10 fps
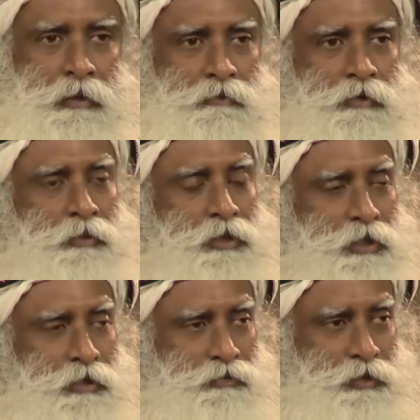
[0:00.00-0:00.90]
From the
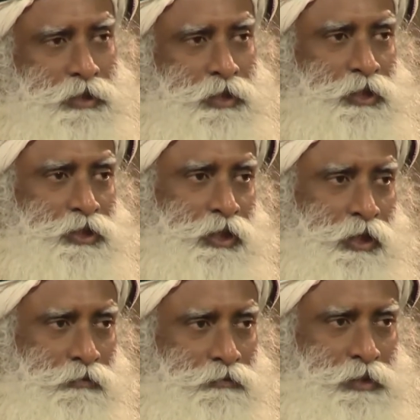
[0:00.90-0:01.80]
surface
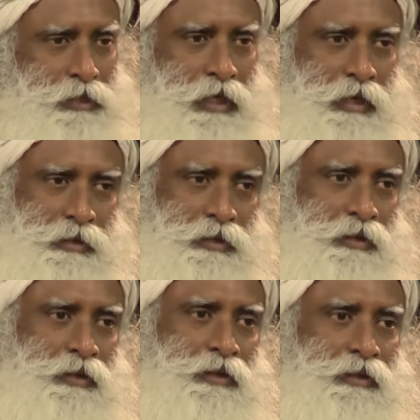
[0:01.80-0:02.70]
nature of
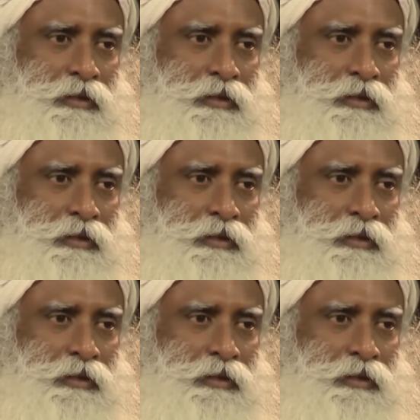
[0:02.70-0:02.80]
physicality,